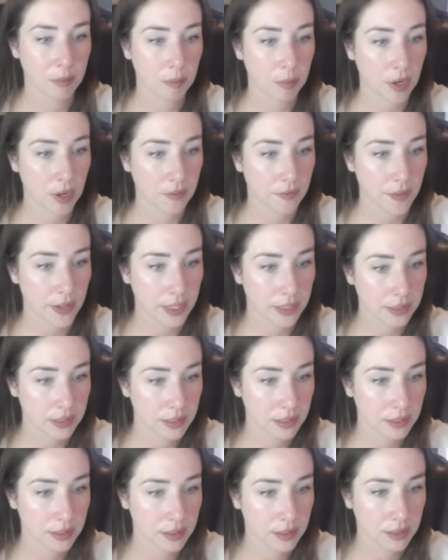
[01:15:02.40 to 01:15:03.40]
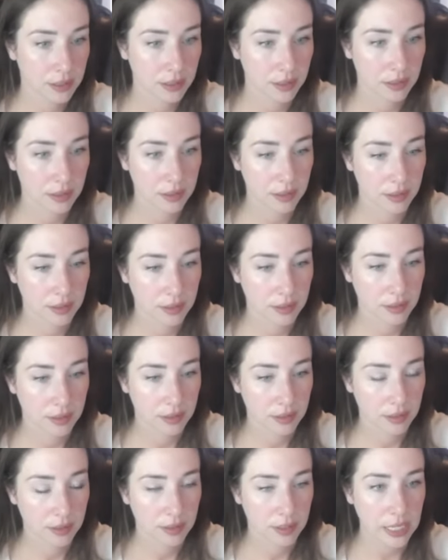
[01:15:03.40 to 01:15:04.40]
Perfect.
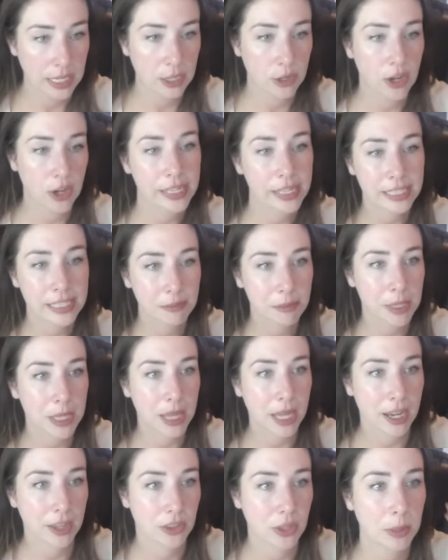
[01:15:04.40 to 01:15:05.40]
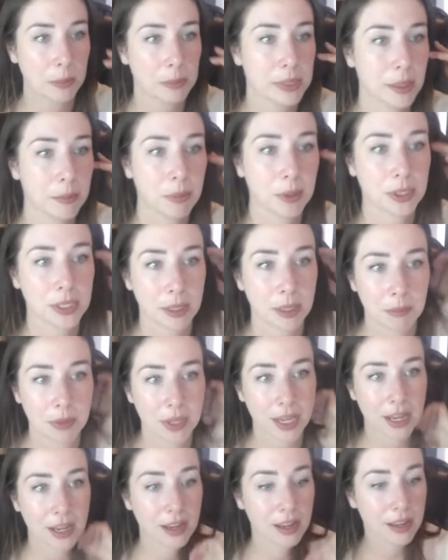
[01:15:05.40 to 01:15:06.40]
Can you guys give me like a thumbs up or
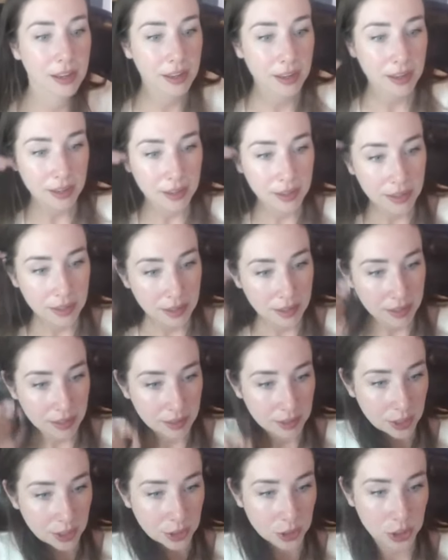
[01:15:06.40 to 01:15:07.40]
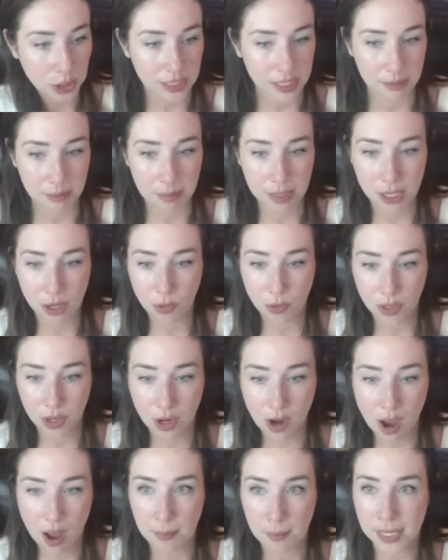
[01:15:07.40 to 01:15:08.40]
something? Or just let me know in the
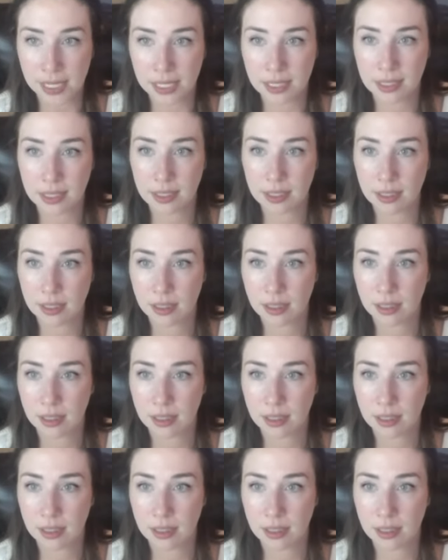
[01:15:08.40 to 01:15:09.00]
comments.